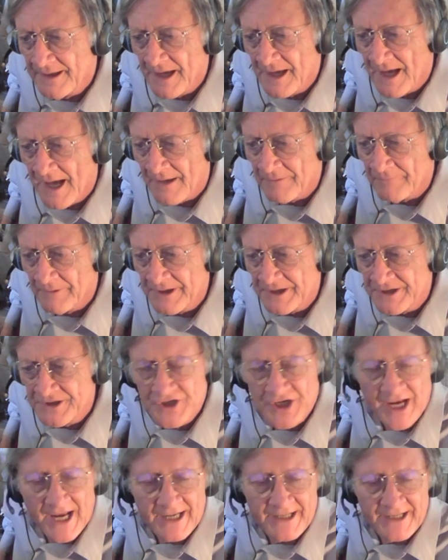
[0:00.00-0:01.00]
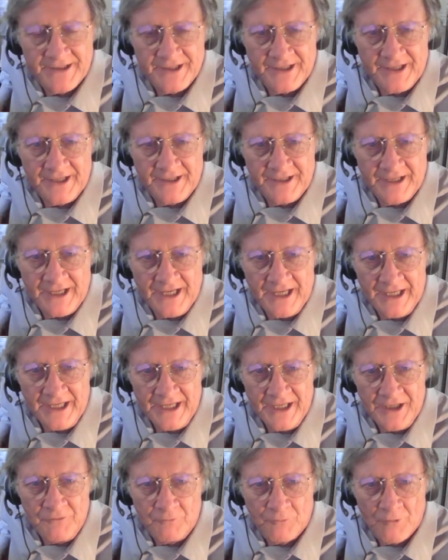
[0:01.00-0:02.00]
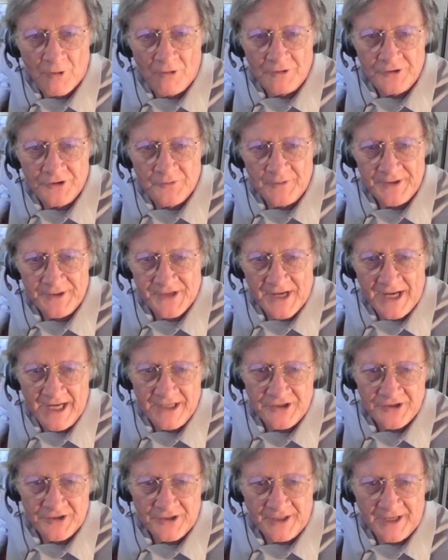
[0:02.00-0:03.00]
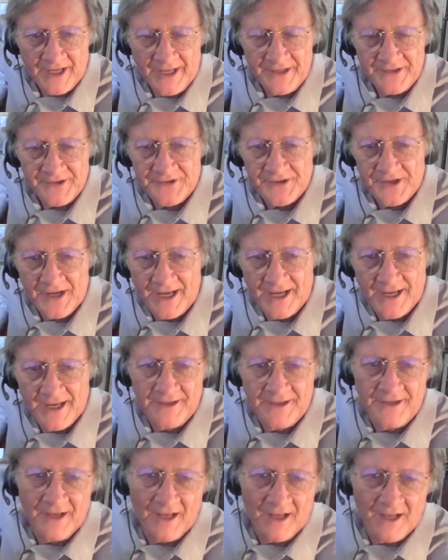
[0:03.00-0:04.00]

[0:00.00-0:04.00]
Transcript: got rejected, he wrote to his agent and said,